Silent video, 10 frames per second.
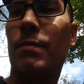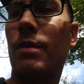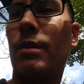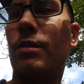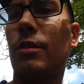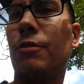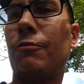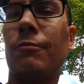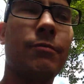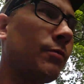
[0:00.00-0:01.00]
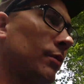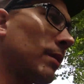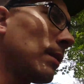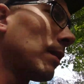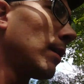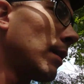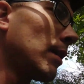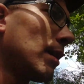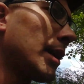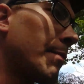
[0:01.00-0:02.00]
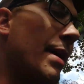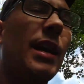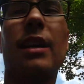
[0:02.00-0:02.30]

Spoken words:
pretty soon. Make